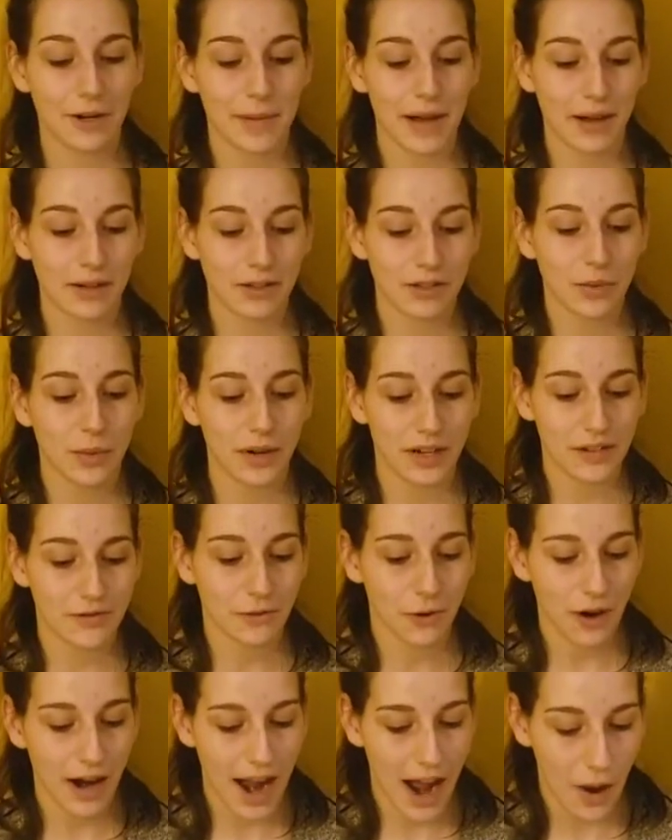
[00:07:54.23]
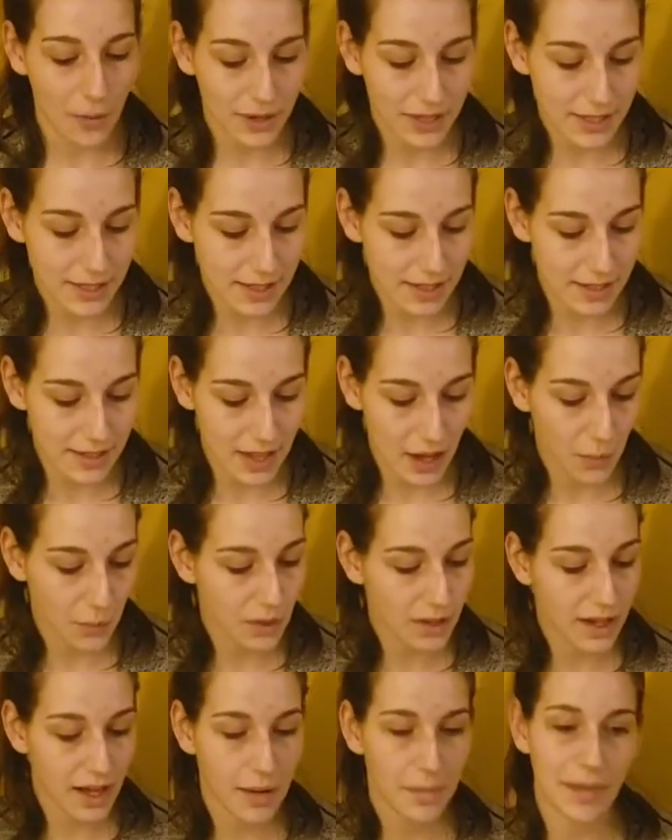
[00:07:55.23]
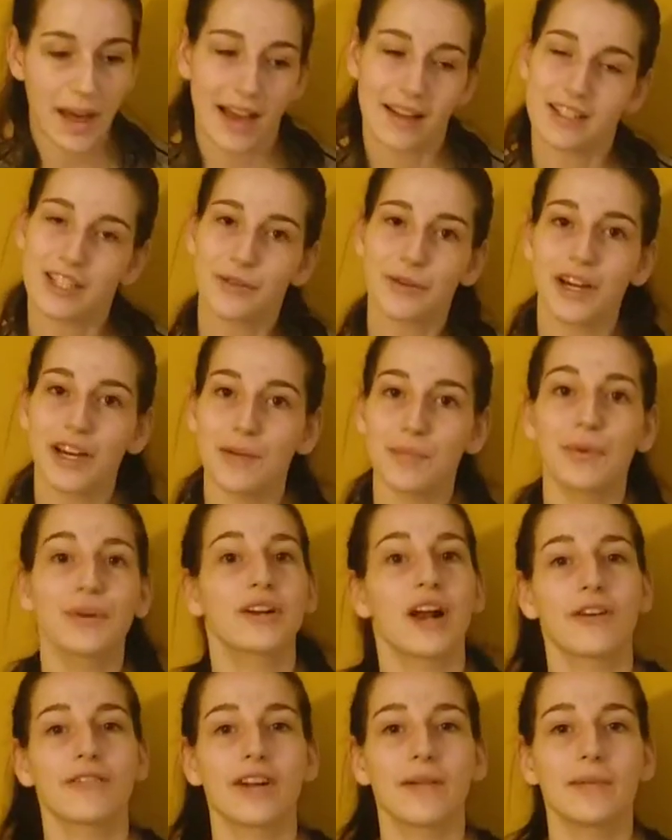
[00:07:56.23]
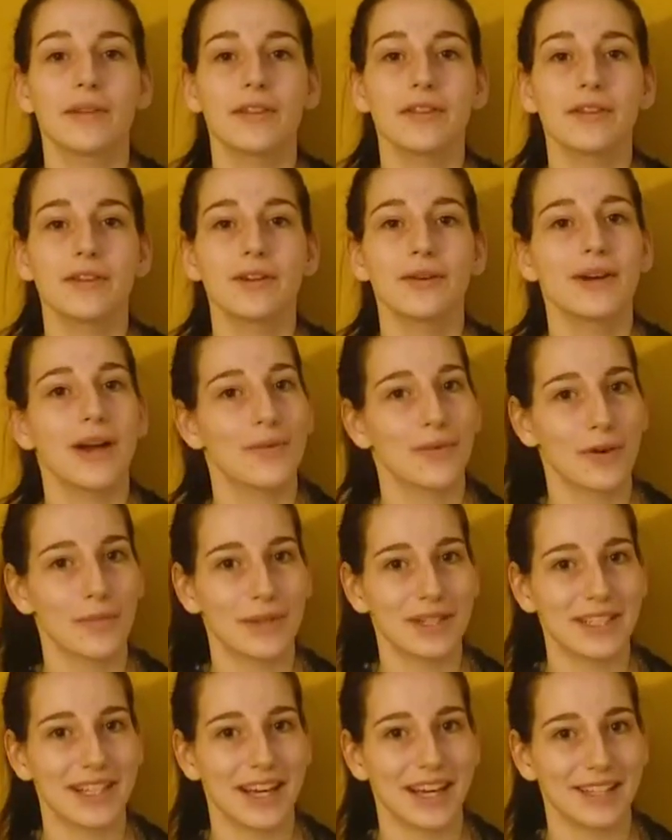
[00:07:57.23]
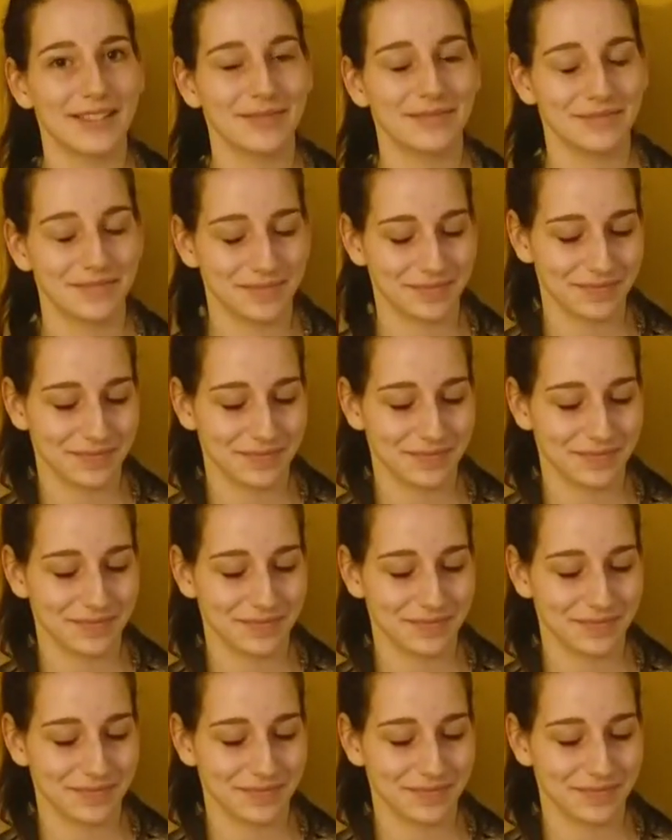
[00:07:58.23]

for about 24 hours, and then we'll come back to it and put our ribbon through and we'll be done.